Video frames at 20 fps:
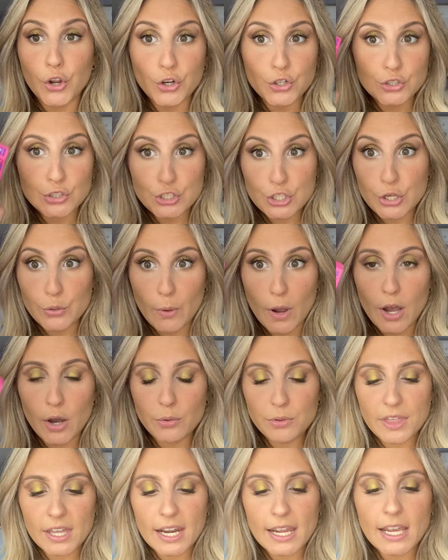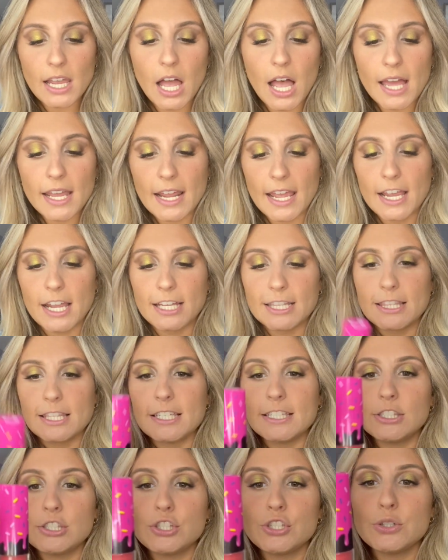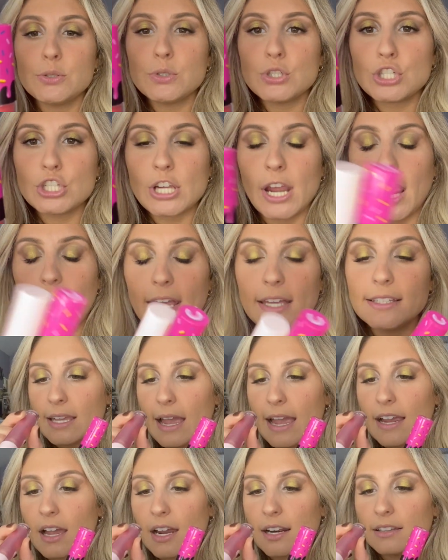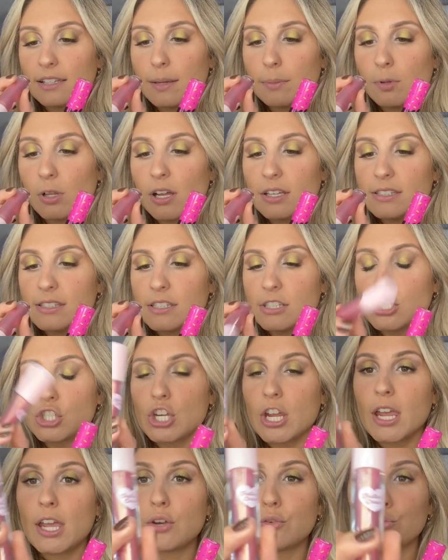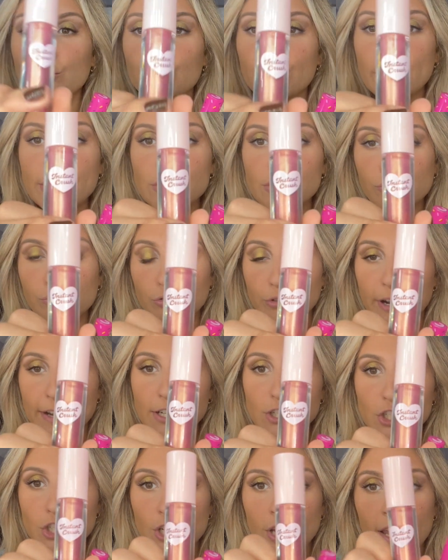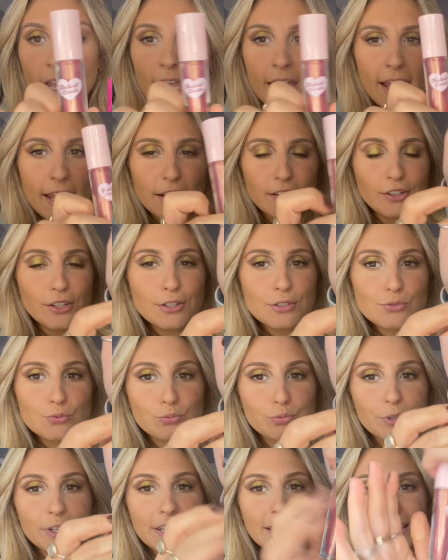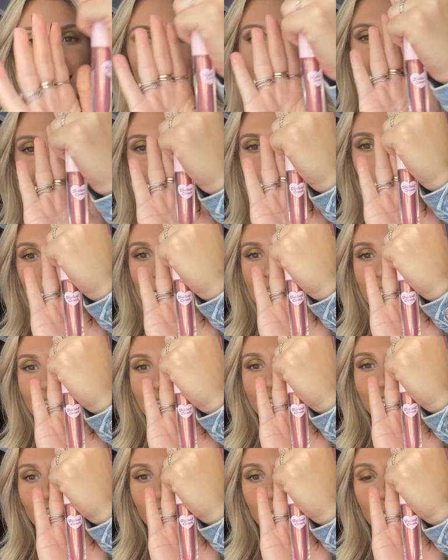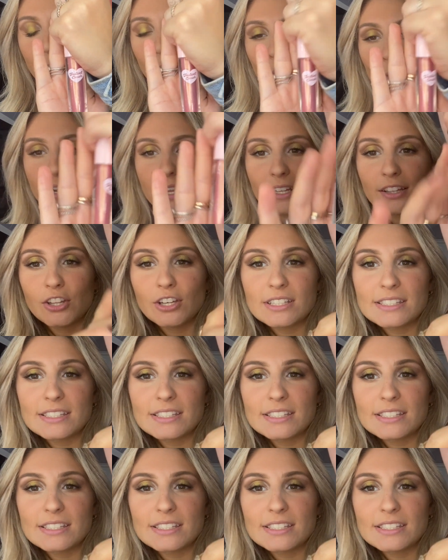duo that I got. I got these two shades. I got a lip gloss in the shade Rich Rich, and it looks really interesting in the component. It looks